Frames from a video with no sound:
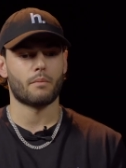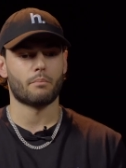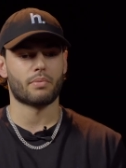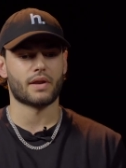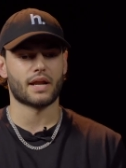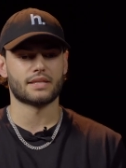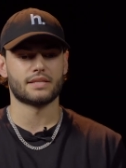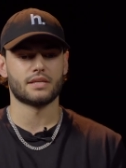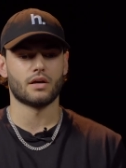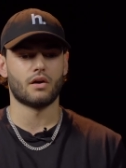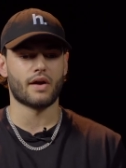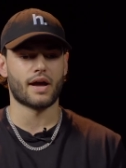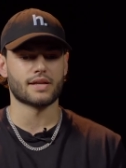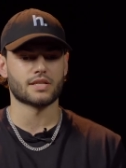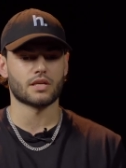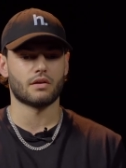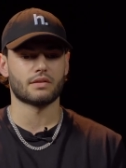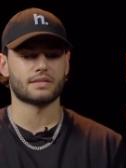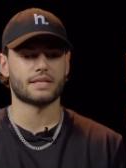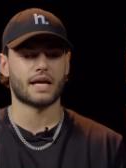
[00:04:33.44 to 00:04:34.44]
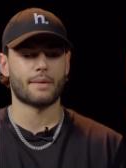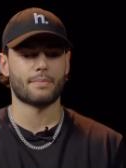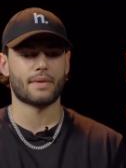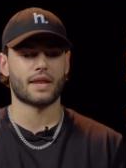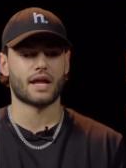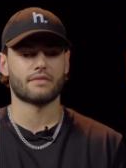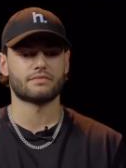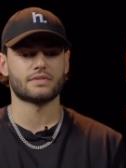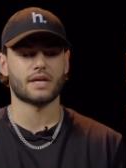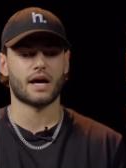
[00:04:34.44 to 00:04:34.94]
But I tell guys all the time that
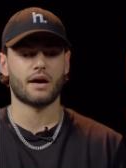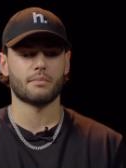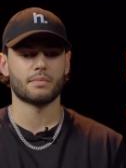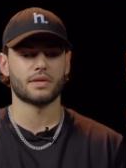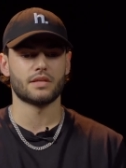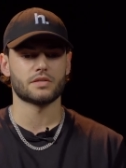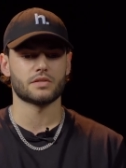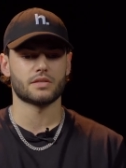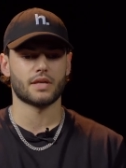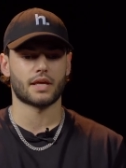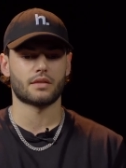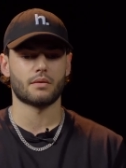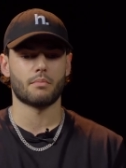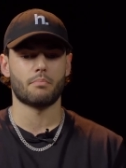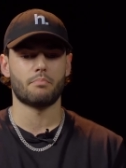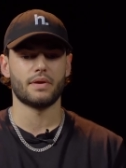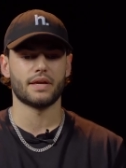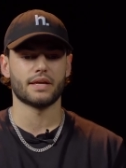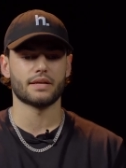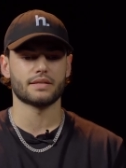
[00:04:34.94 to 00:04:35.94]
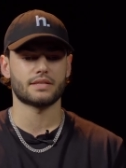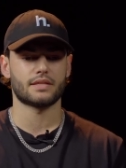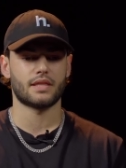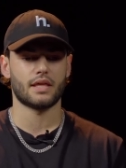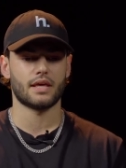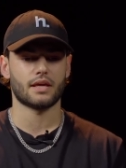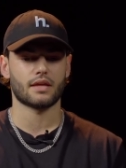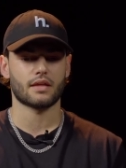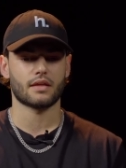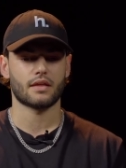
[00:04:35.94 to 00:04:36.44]
have Tommy, this is like the biggest
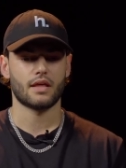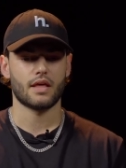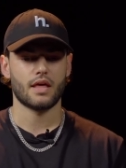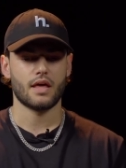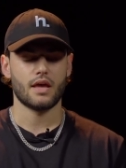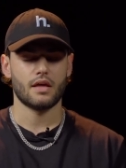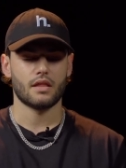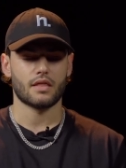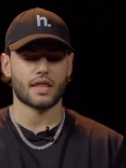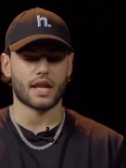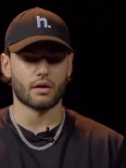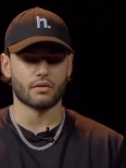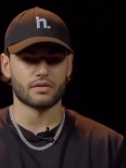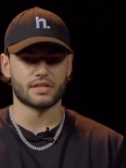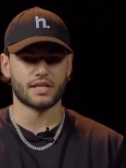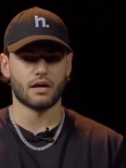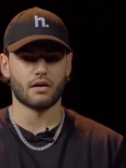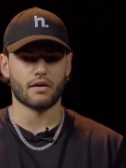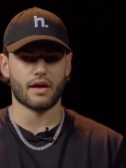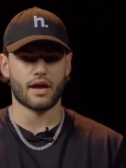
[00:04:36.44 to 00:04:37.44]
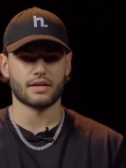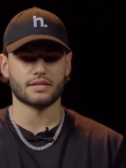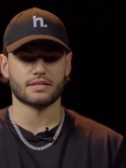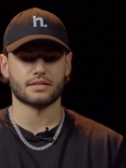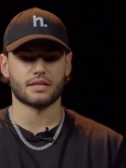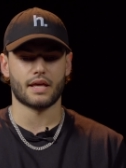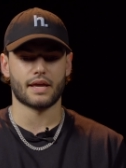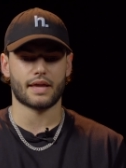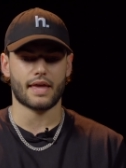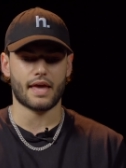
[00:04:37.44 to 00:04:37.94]
thing that I would tell
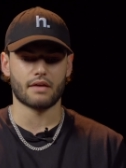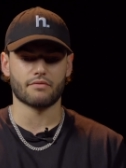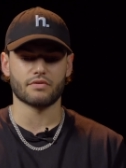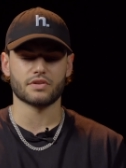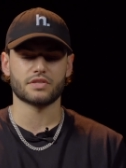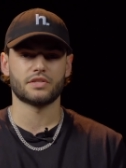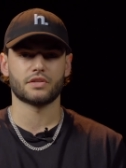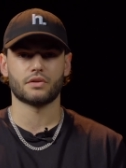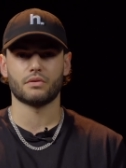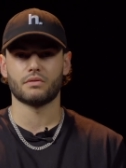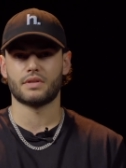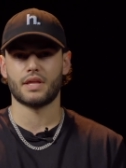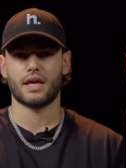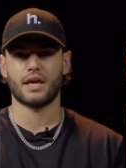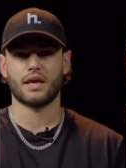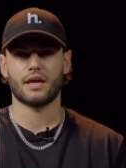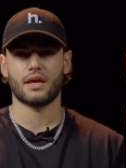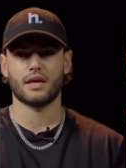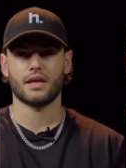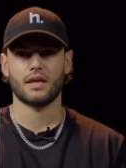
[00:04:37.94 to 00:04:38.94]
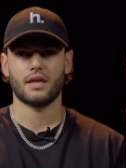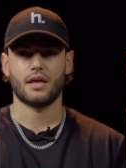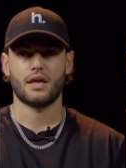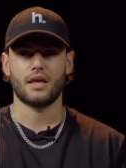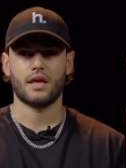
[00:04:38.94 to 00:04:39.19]
guys, like every single day,